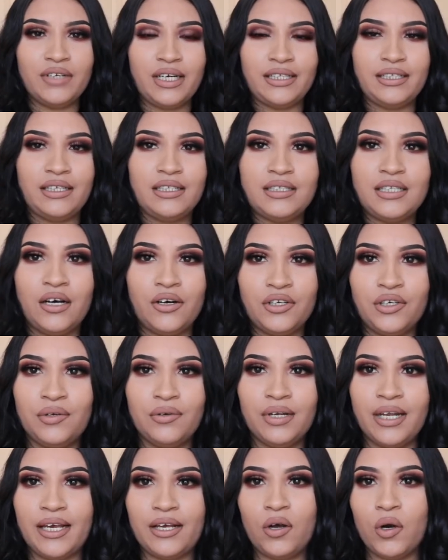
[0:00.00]
like they tell
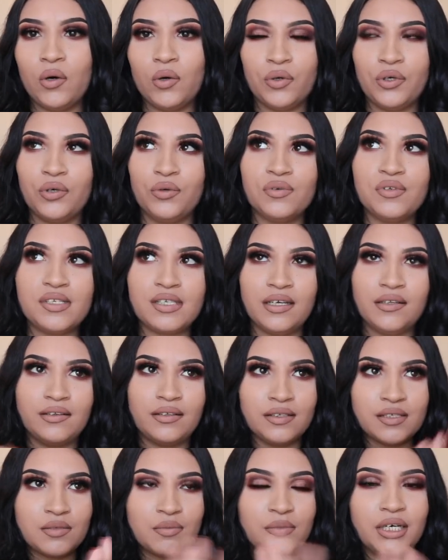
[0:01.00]
you like, oh, you sent
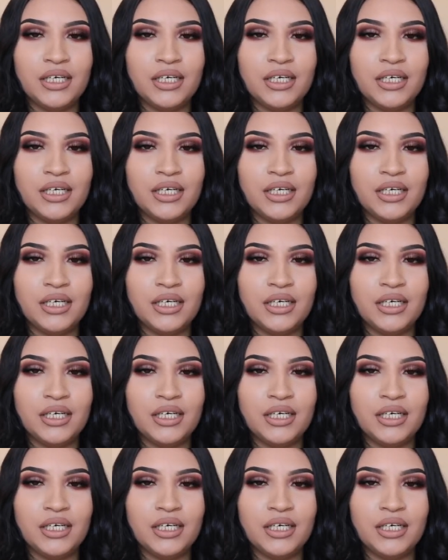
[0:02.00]
this